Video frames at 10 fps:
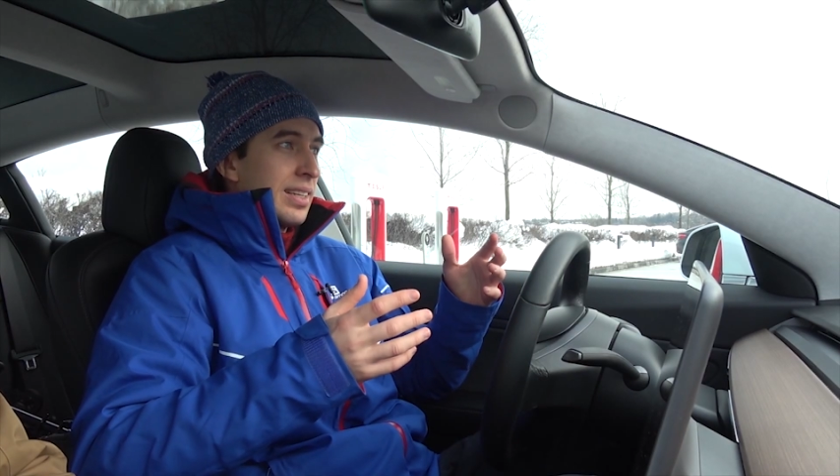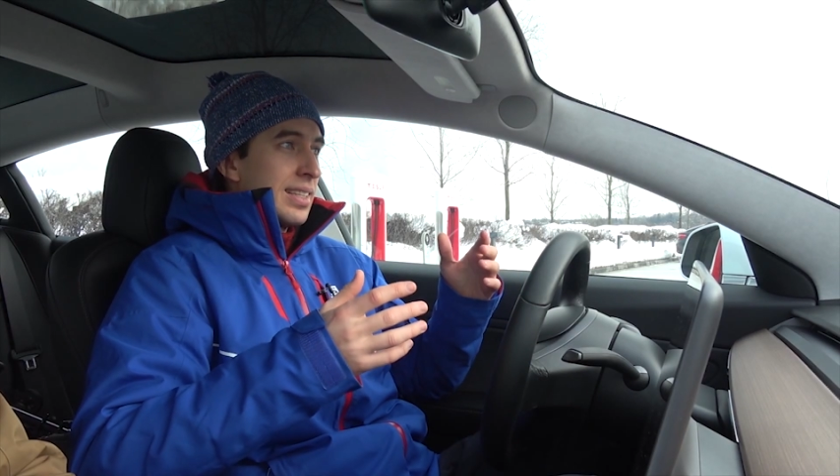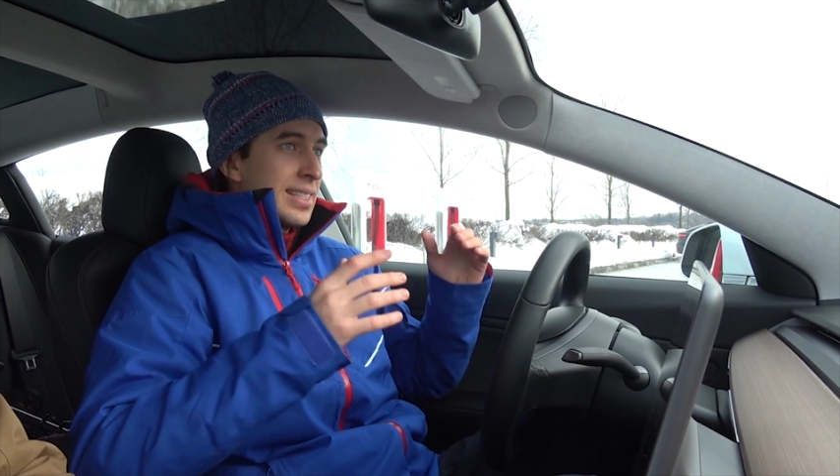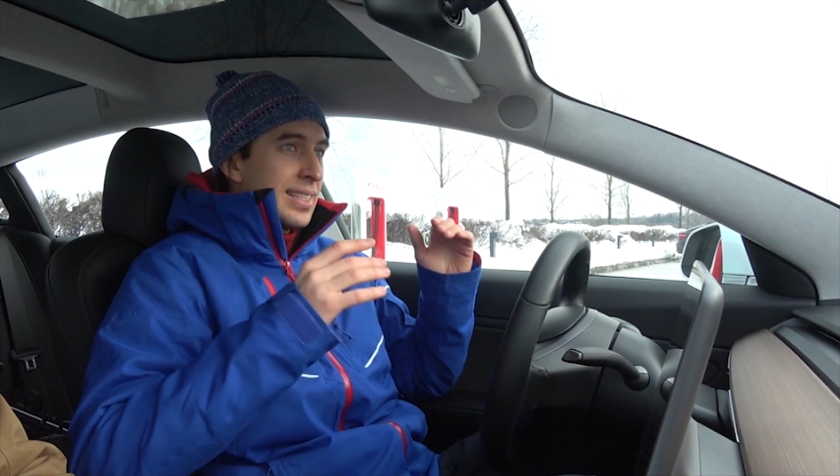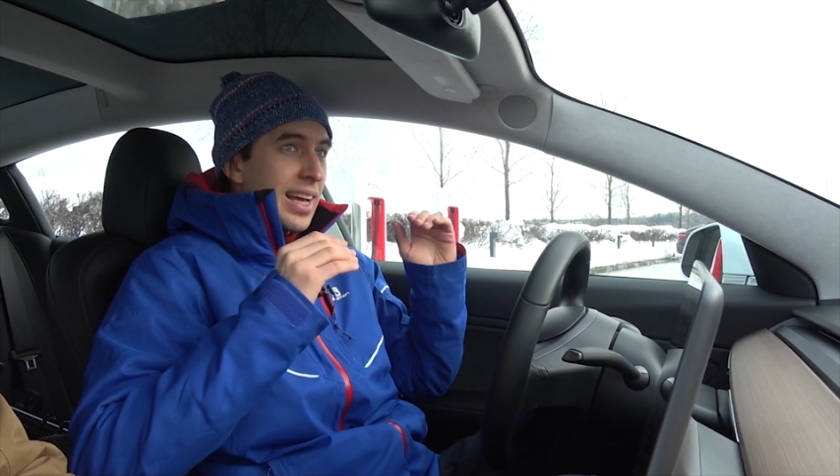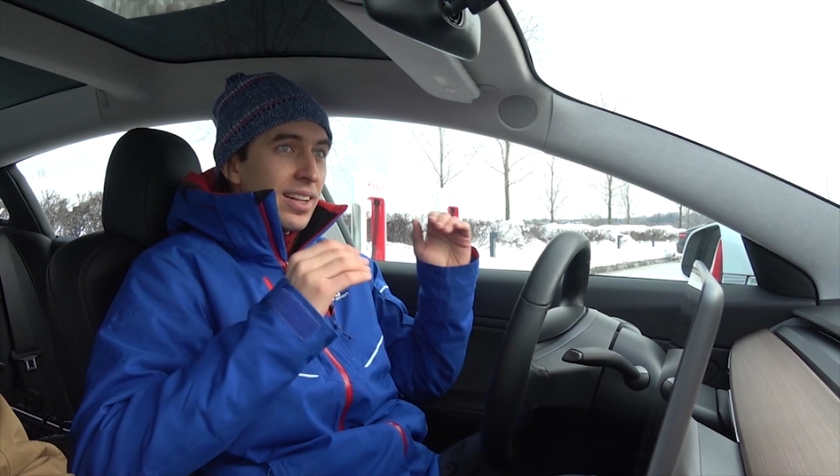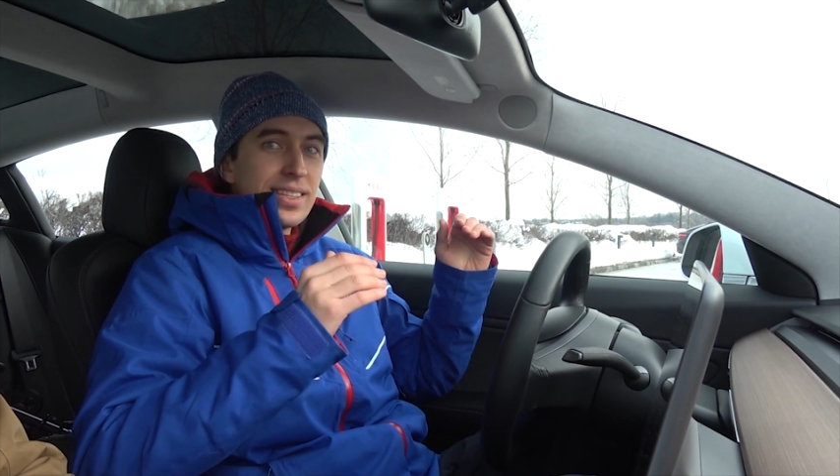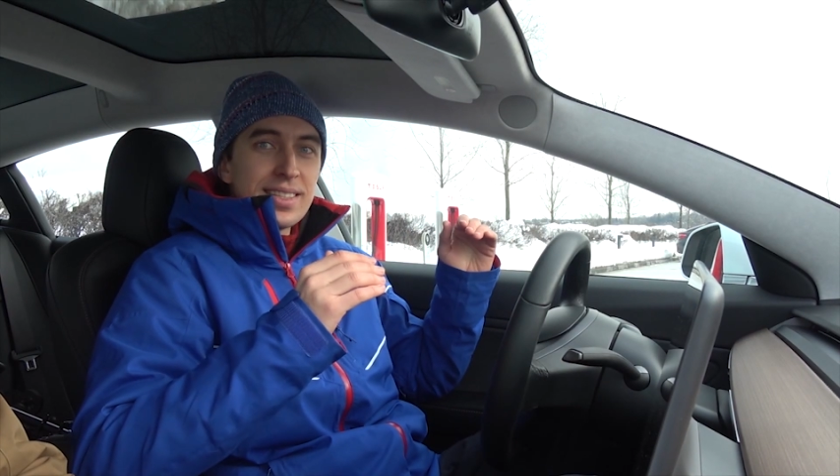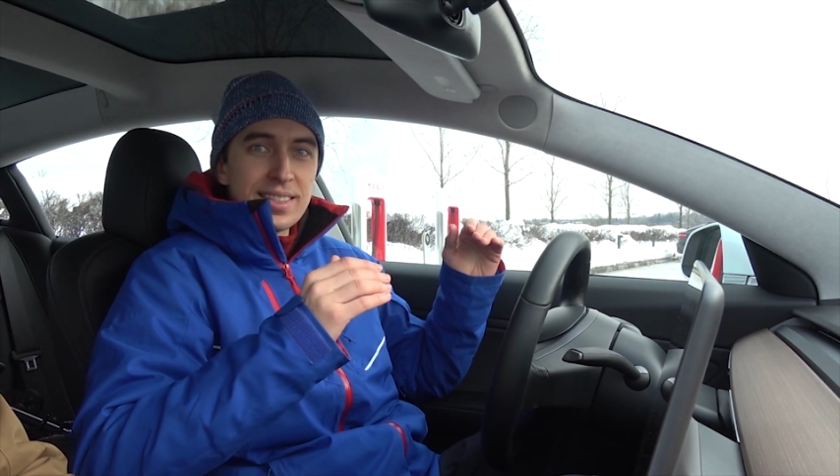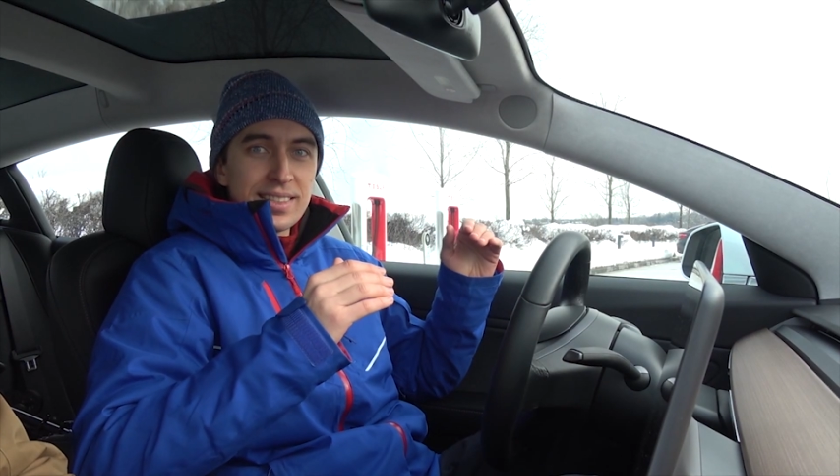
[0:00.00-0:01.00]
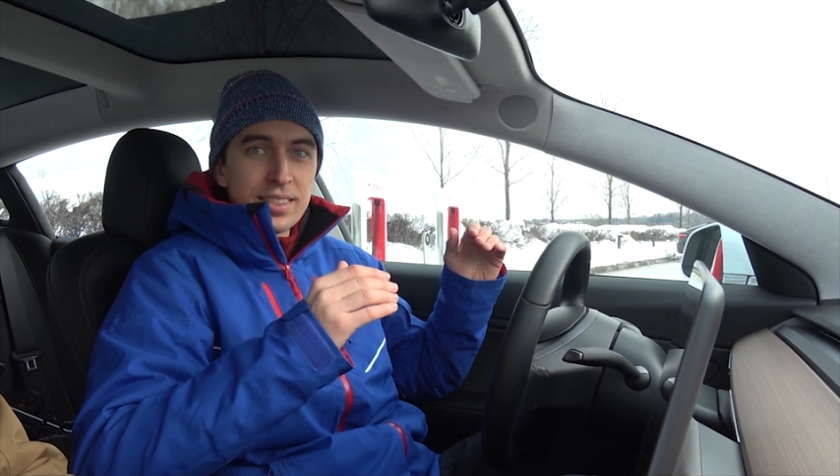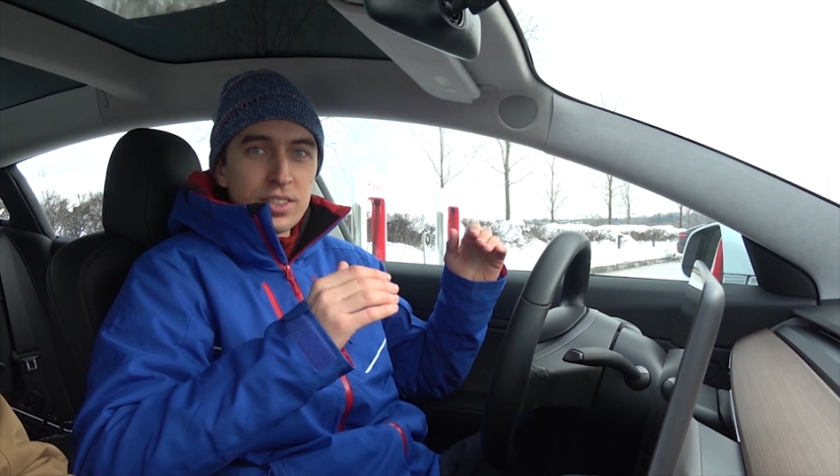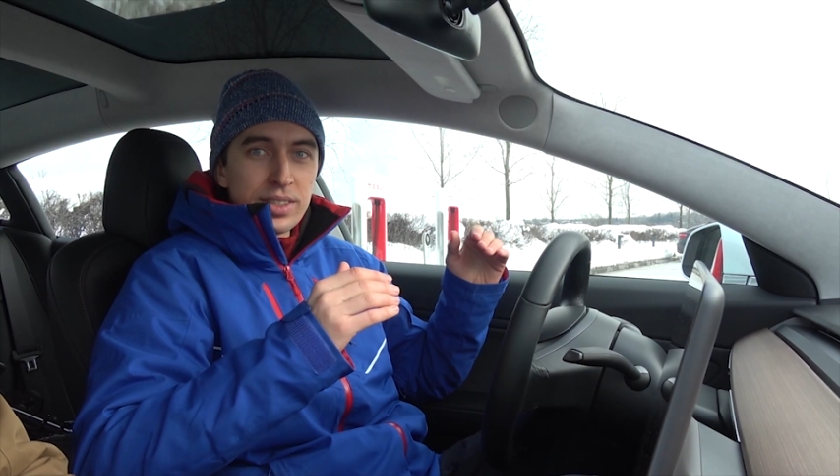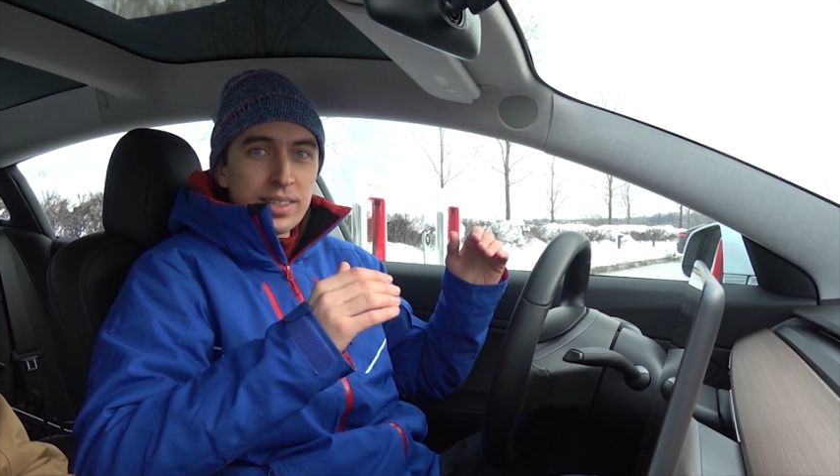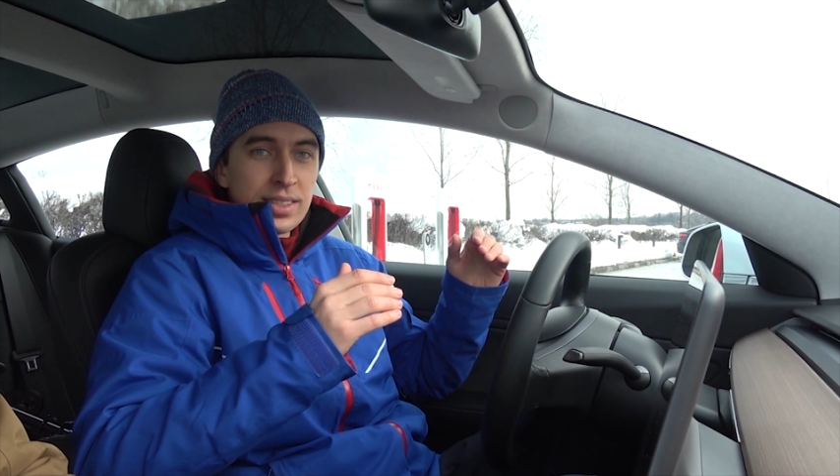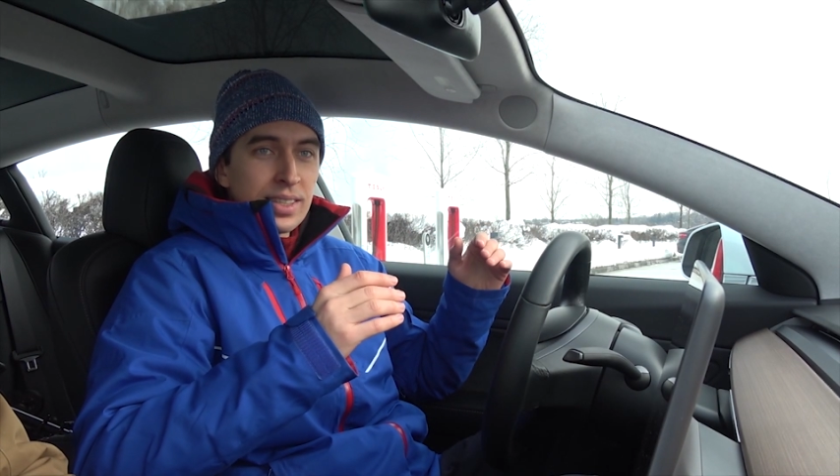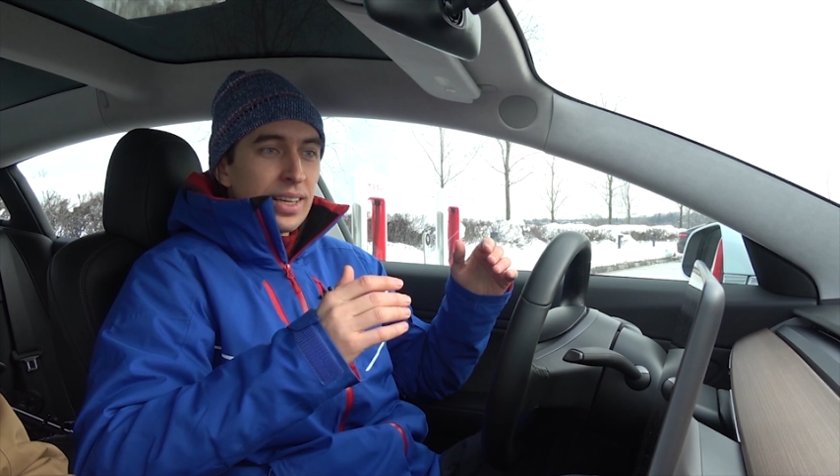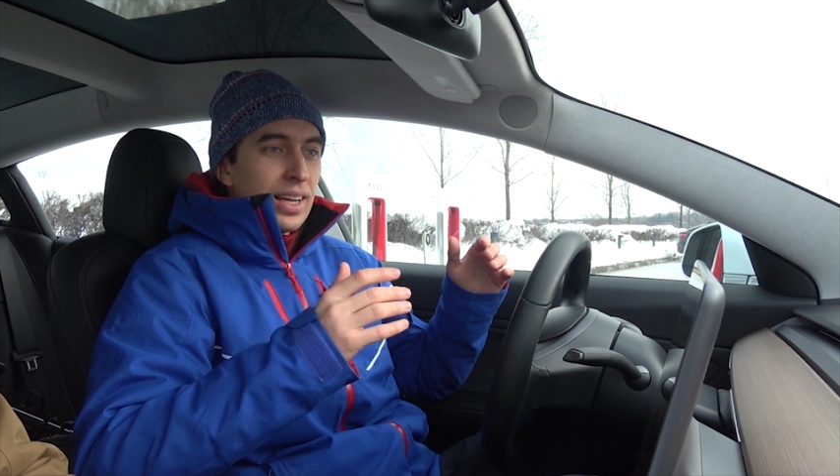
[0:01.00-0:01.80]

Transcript: silence in the streets,